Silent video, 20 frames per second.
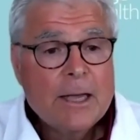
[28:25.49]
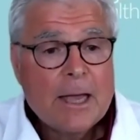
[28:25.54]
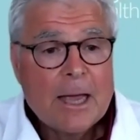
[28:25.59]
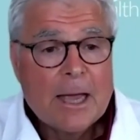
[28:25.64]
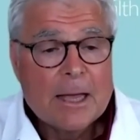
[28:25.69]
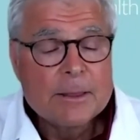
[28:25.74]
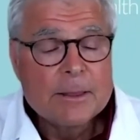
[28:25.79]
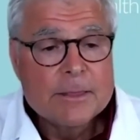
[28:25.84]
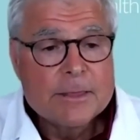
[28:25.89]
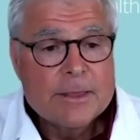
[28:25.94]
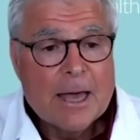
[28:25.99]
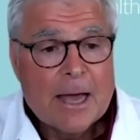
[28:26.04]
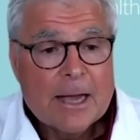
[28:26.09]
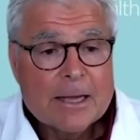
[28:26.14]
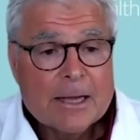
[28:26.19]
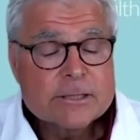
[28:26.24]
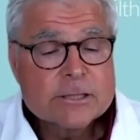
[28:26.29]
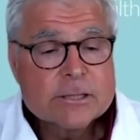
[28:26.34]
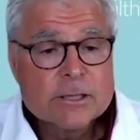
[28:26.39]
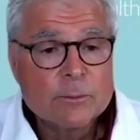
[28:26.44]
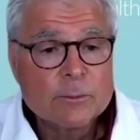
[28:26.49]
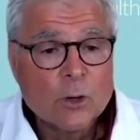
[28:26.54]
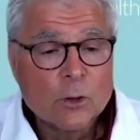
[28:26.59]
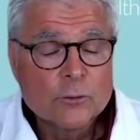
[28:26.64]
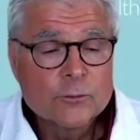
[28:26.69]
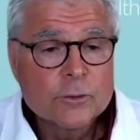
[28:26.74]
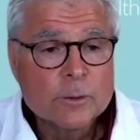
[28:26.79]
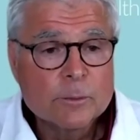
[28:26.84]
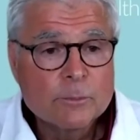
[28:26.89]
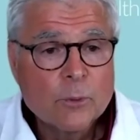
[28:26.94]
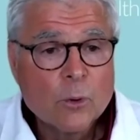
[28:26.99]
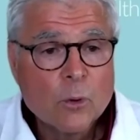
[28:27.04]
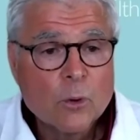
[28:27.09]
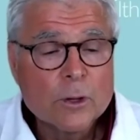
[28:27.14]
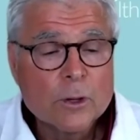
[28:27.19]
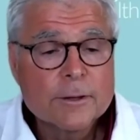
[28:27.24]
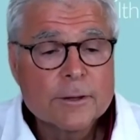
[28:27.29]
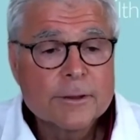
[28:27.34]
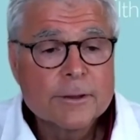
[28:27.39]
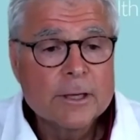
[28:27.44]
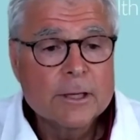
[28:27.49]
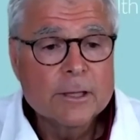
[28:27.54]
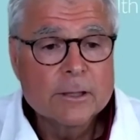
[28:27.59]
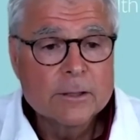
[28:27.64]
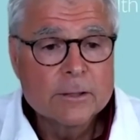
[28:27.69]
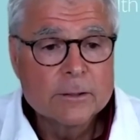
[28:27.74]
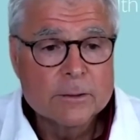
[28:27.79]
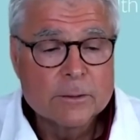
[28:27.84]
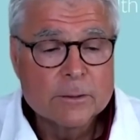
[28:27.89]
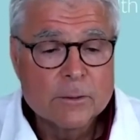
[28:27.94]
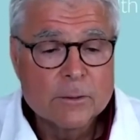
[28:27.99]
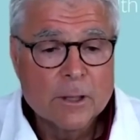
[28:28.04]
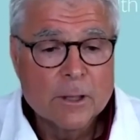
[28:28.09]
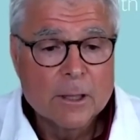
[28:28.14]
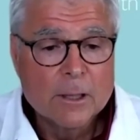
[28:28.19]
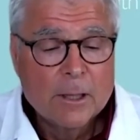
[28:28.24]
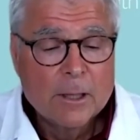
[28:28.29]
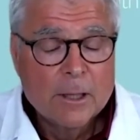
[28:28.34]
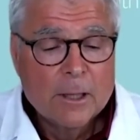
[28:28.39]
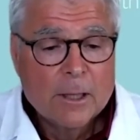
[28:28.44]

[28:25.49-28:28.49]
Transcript: And that's the most important thing to uh,